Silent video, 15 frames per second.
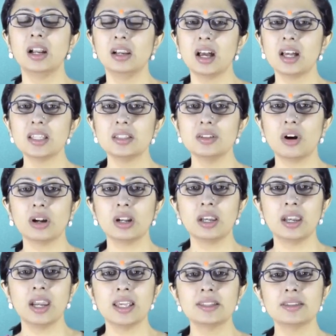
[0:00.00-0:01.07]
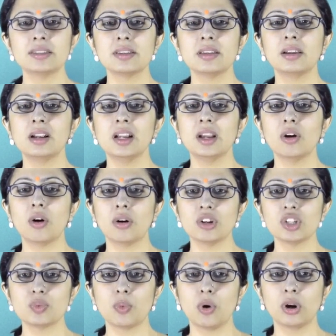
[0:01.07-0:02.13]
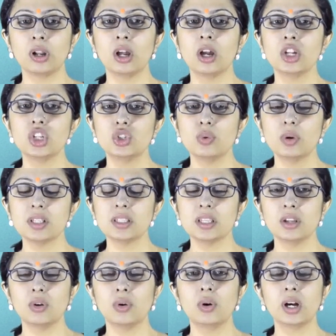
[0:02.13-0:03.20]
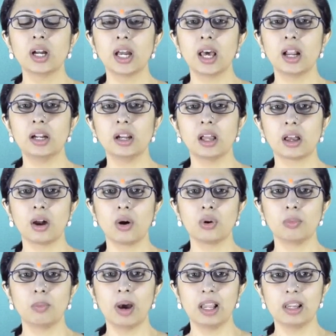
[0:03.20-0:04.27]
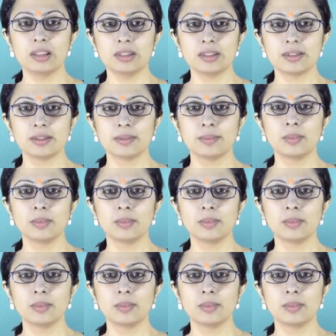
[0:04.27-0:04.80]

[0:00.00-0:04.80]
does not necessarily correspond to a zero current account balance